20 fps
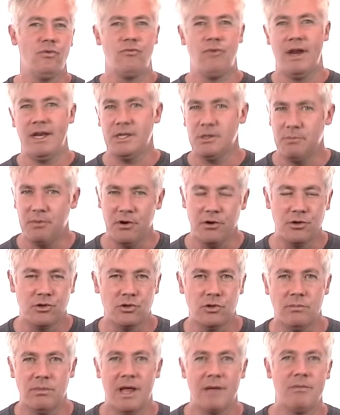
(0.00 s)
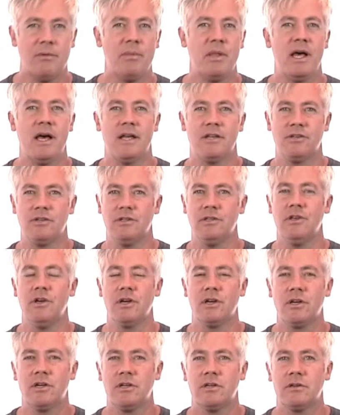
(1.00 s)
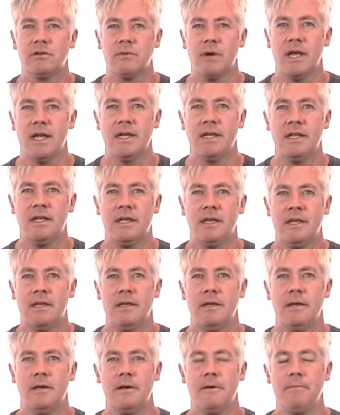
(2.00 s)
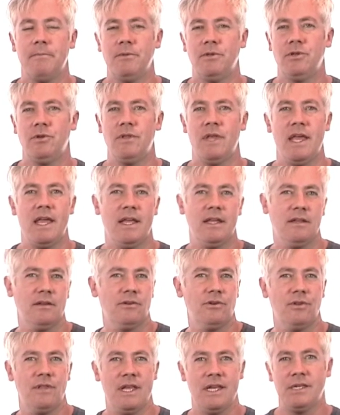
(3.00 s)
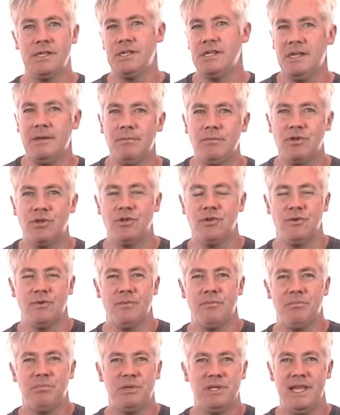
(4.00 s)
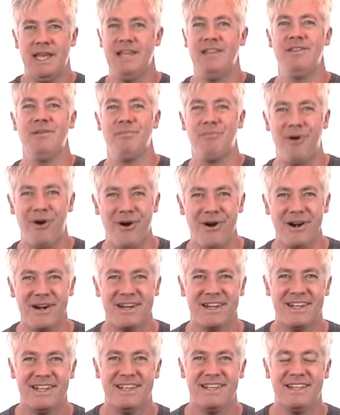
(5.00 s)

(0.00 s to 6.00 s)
great spiritual blah blah blah to look, right? Do they seem to play the part?